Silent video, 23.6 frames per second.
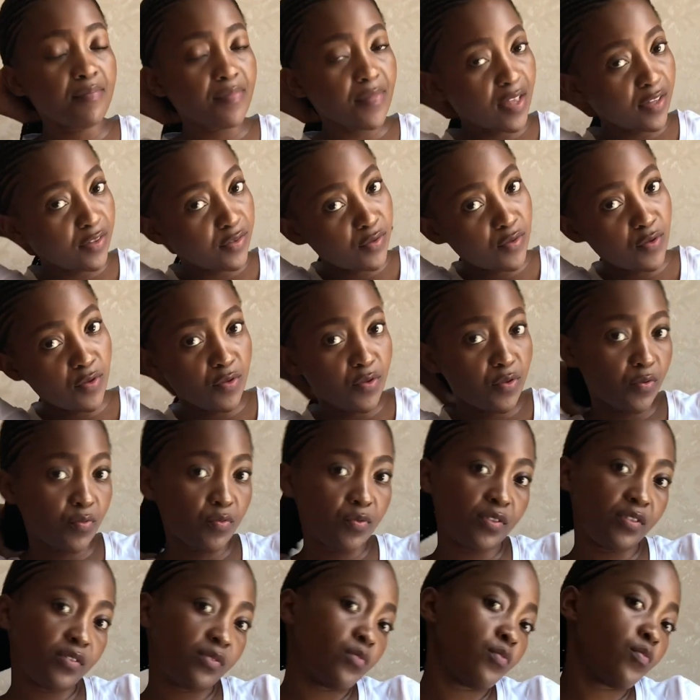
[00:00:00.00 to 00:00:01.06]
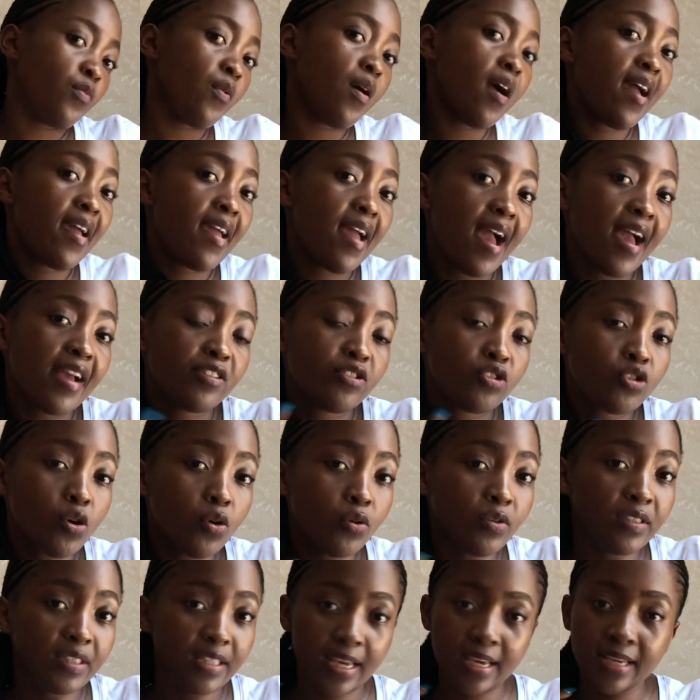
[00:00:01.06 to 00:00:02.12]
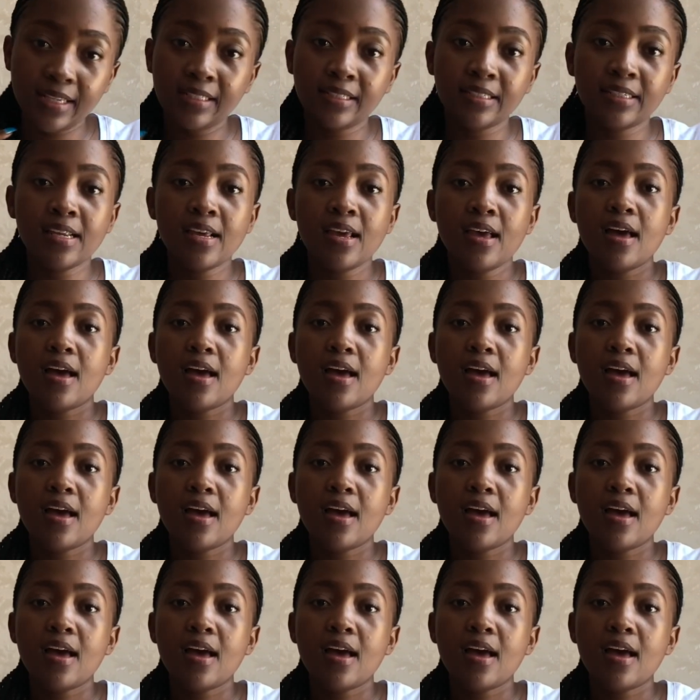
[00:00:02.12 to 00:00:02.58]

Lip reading: That's not the reason why I chose it.